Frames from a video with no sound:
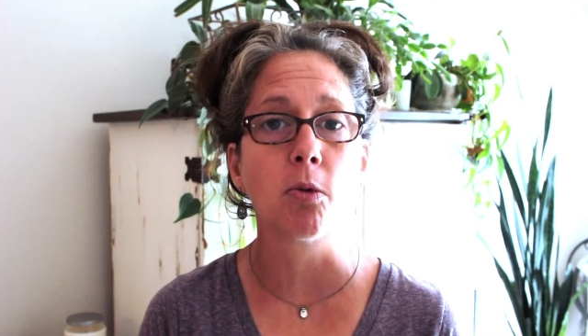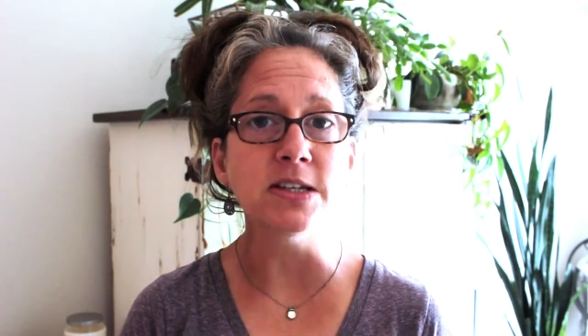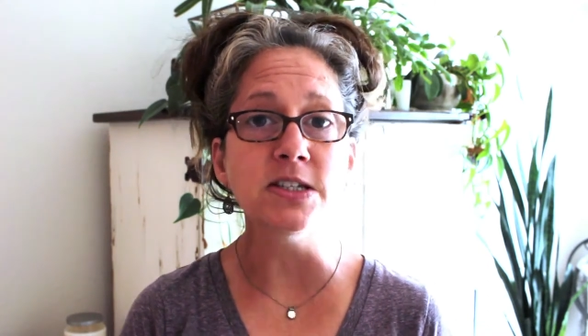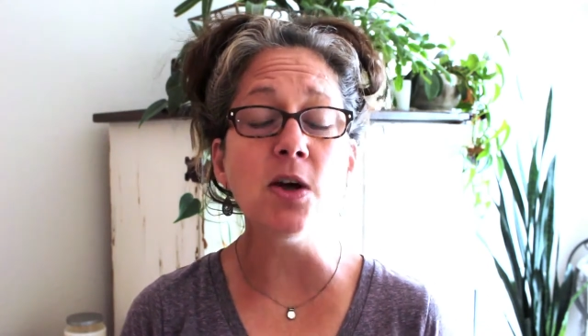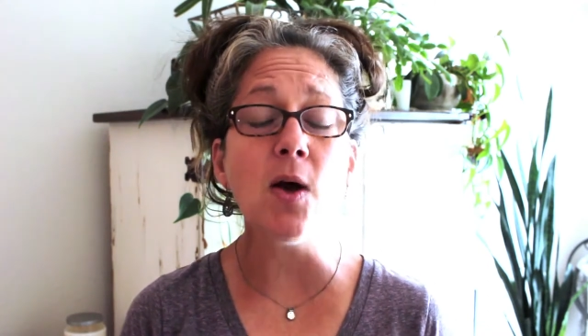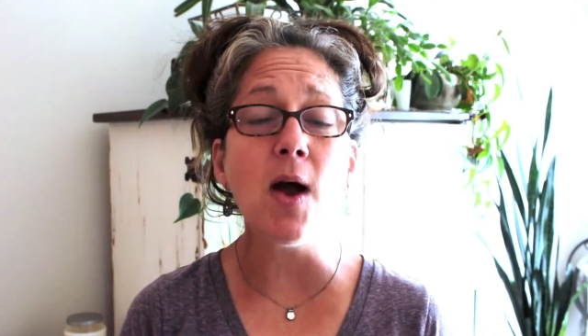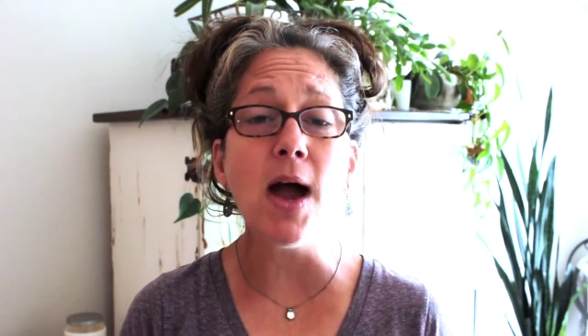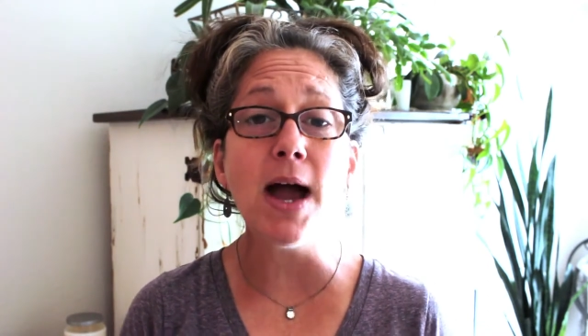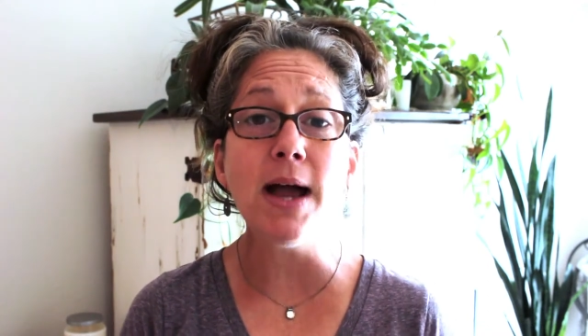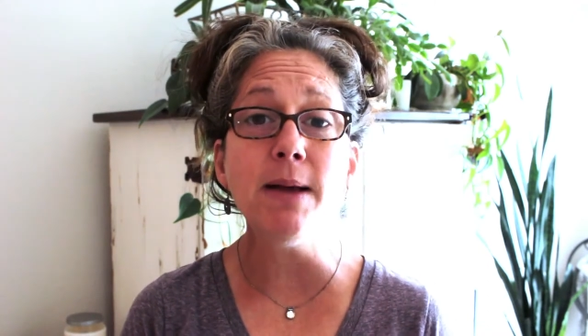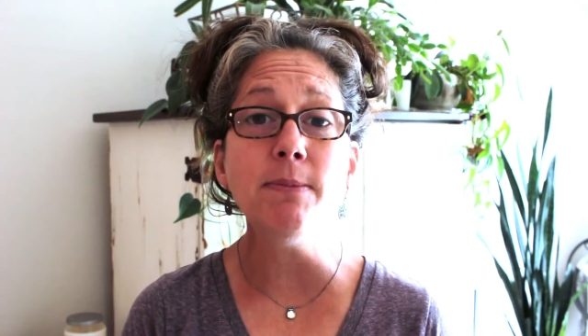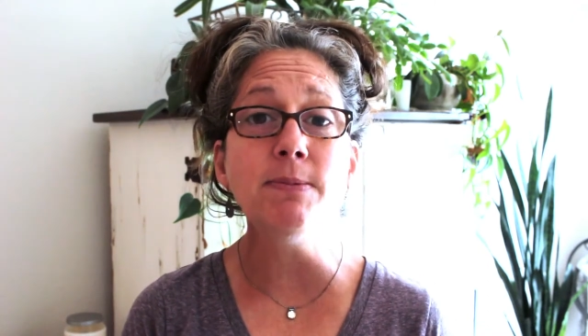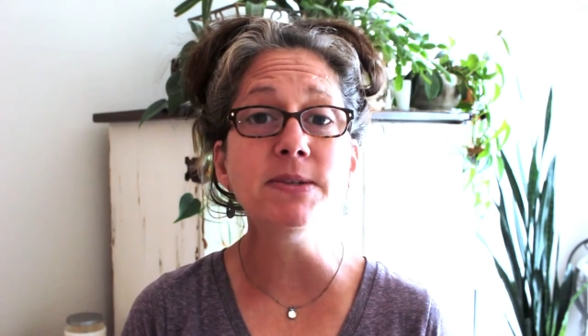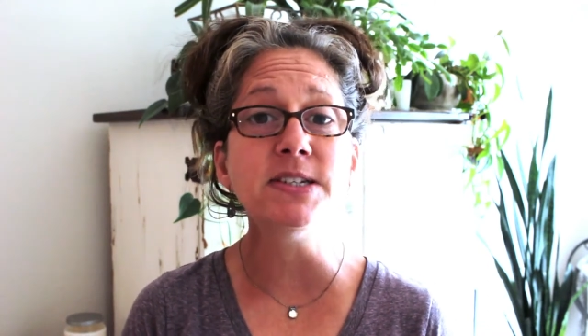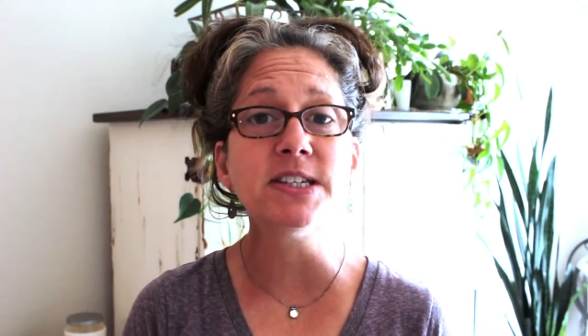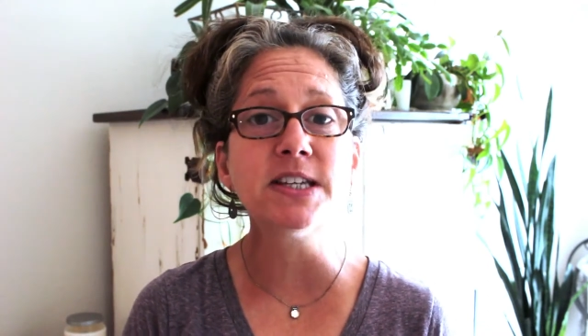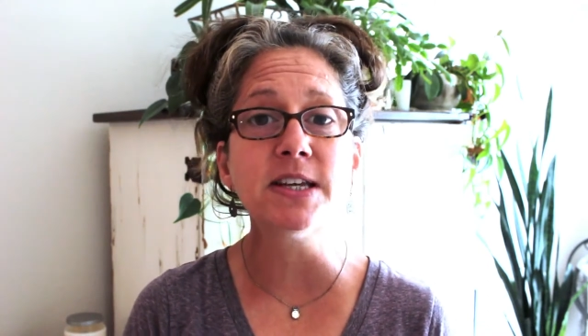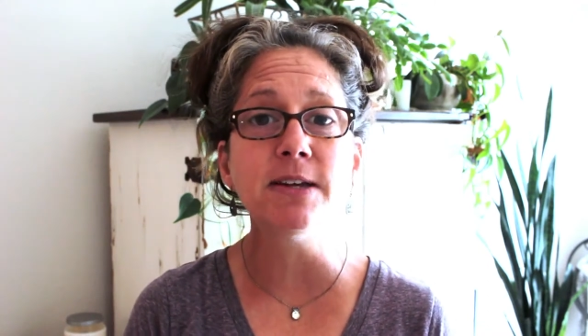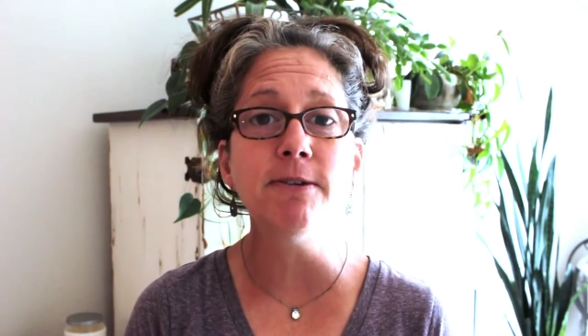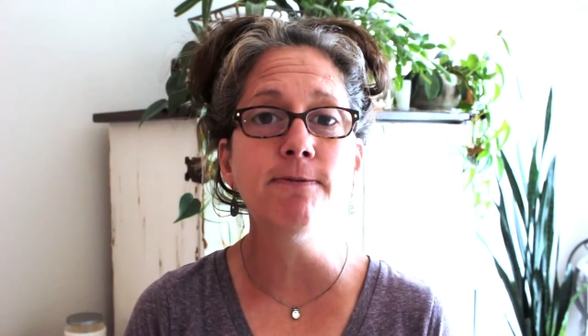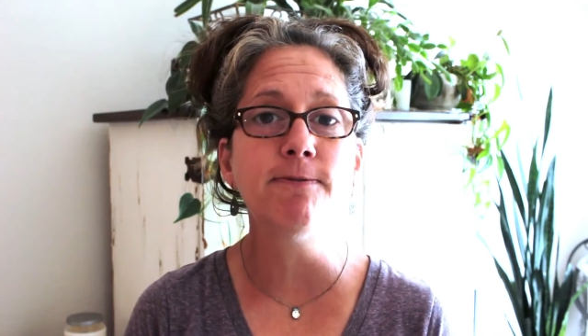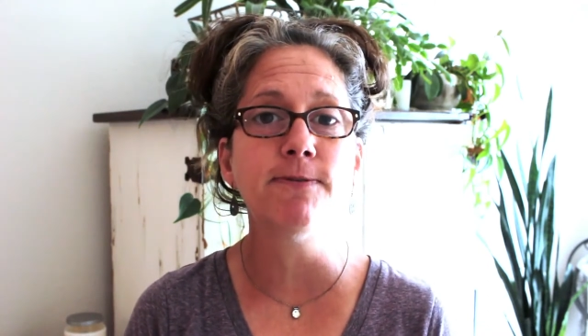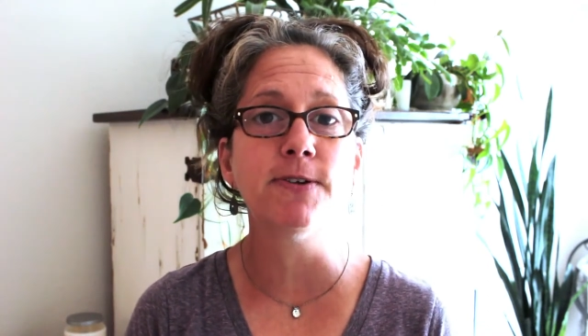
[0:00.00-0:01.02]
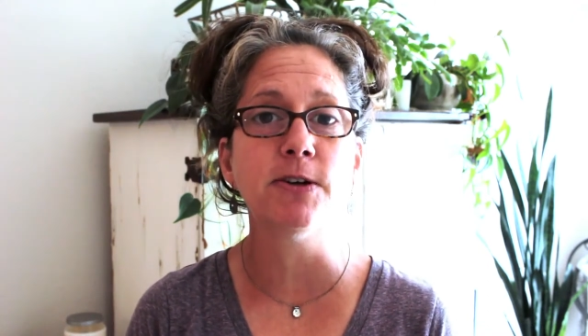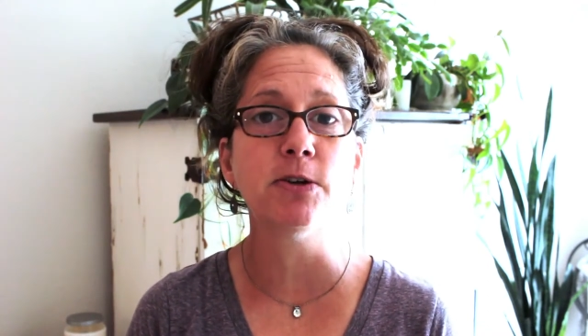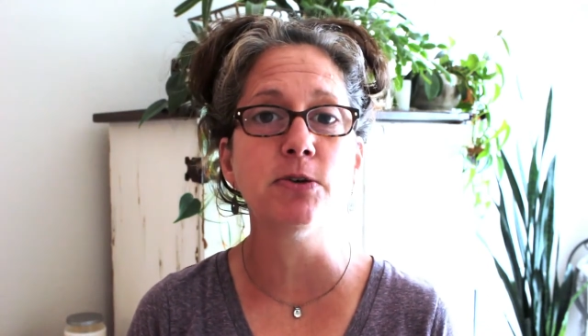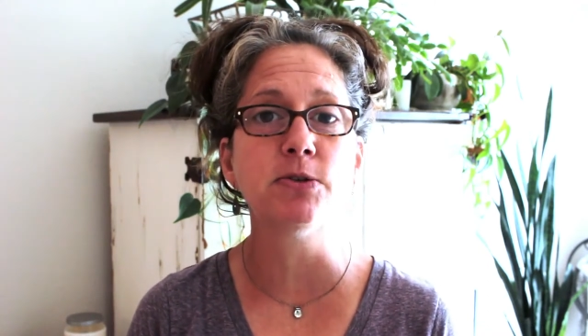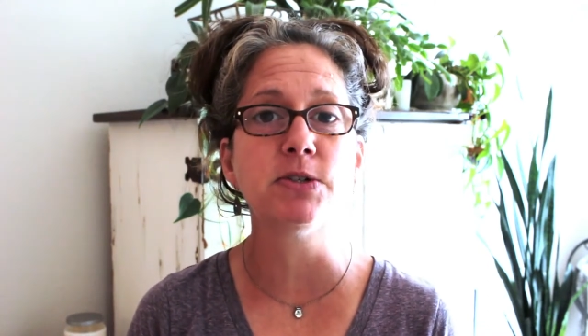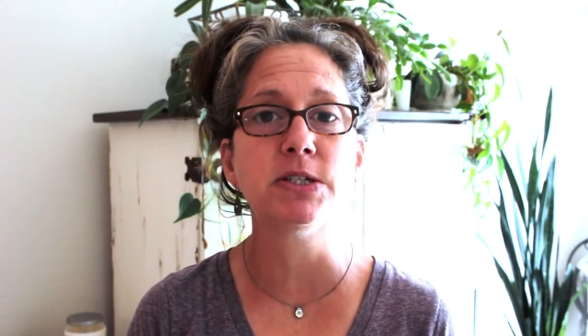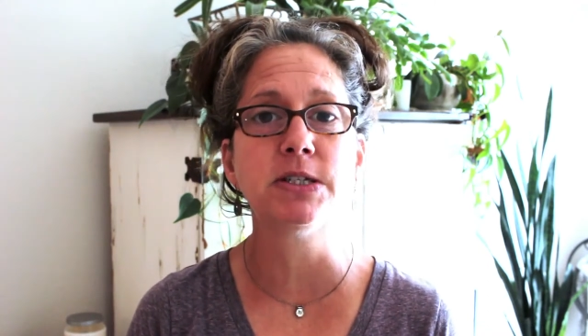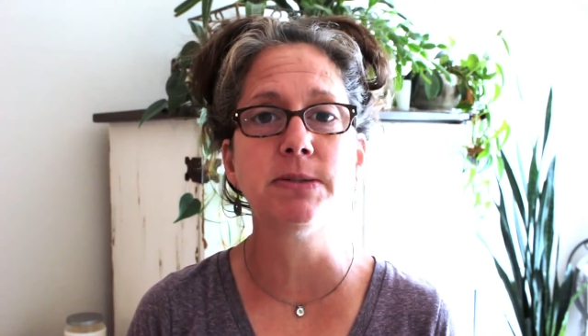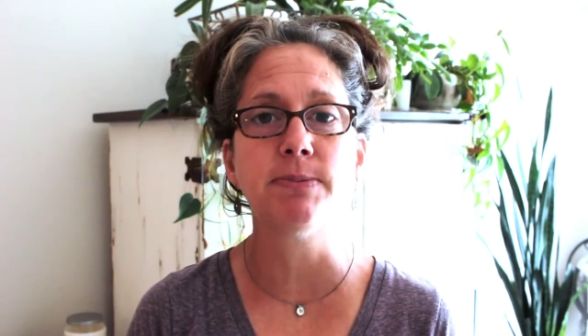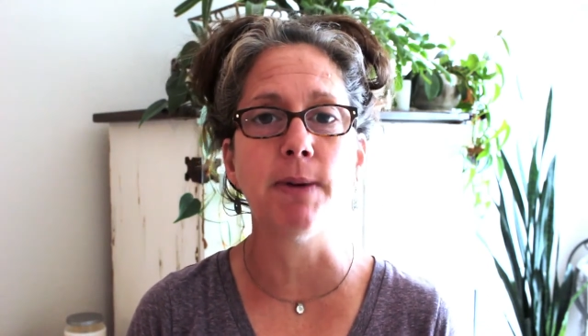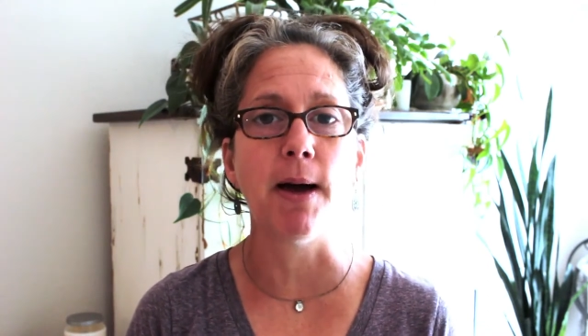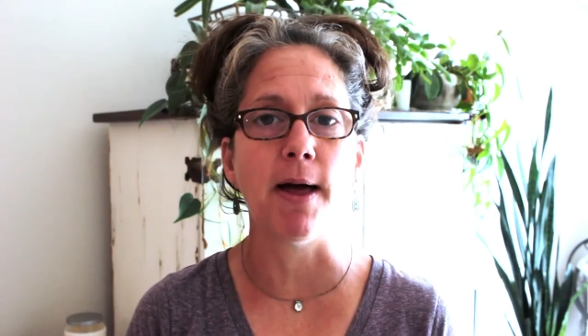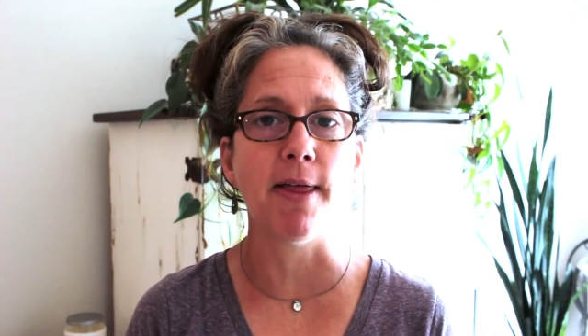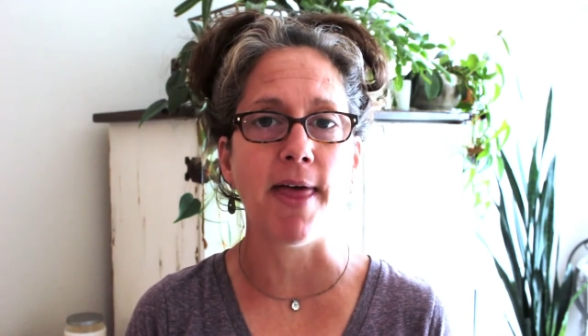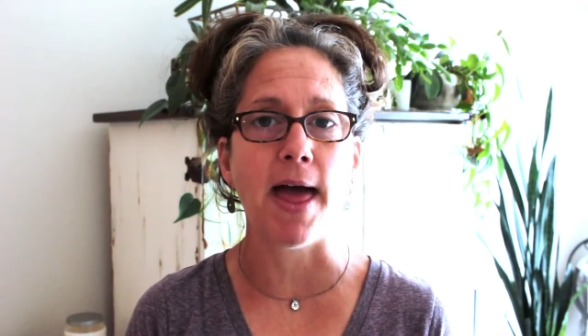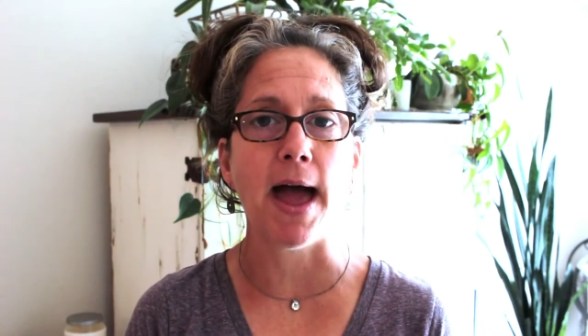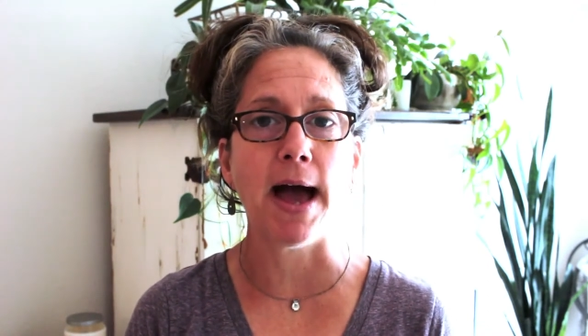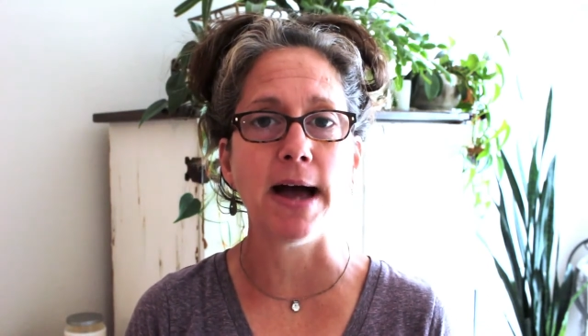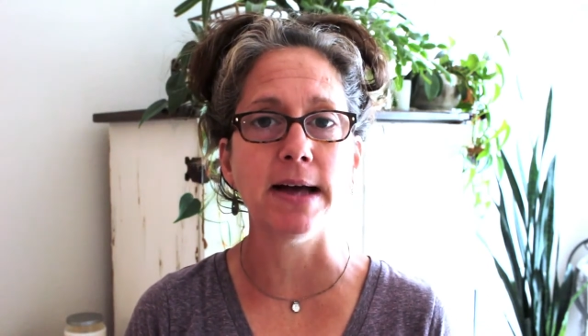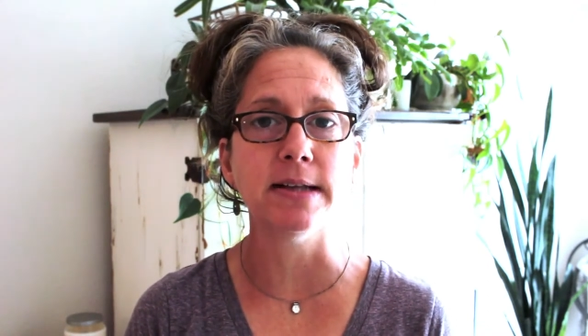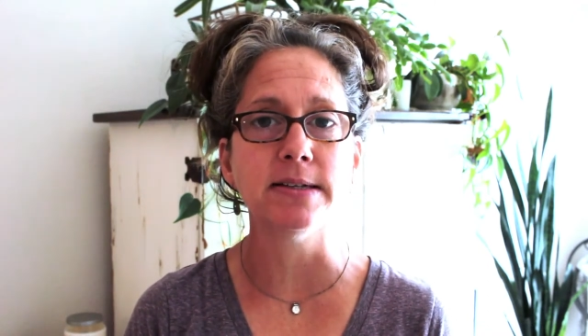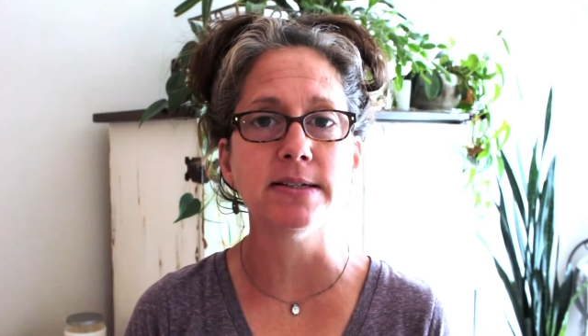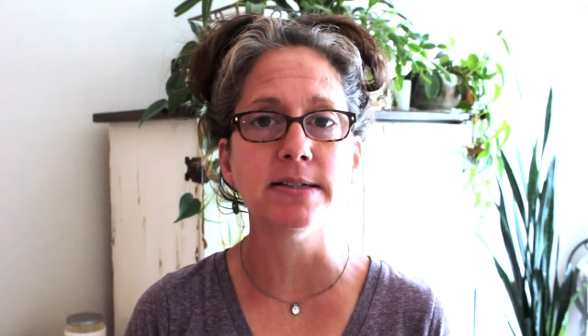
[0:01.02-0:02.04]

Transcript: So I'm just confused by that.